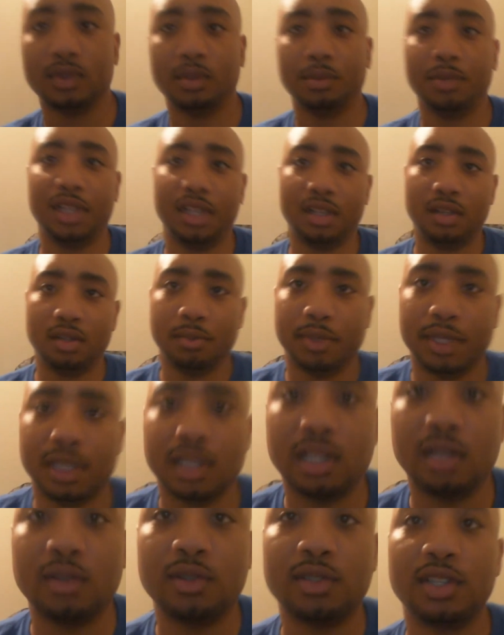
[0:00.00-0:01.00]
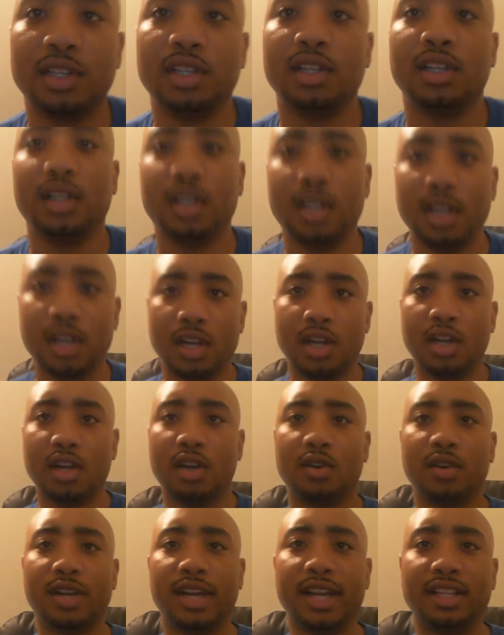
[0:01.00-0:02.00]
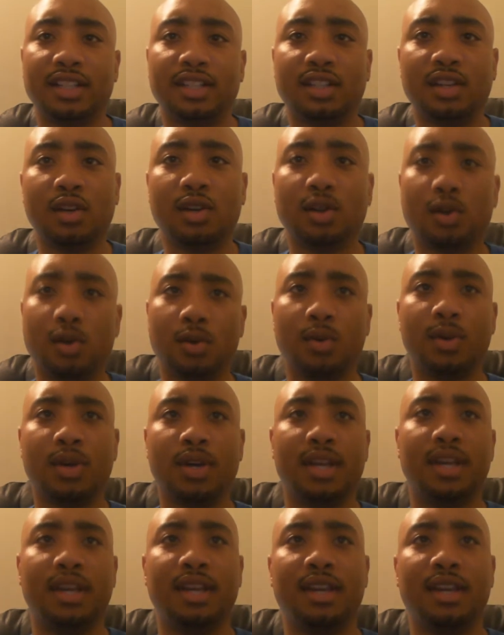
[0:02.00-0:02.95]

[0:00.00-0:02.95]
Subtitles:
We'll get a little bit closer. Okay, so